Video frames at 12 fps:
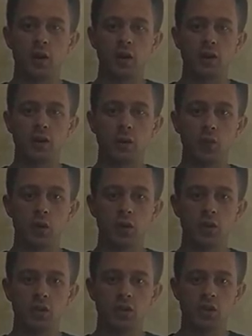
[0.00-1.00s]
he
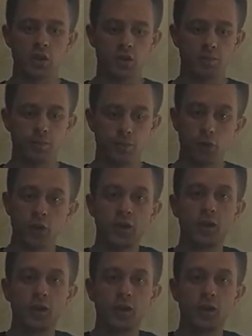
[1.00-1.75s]
was just putting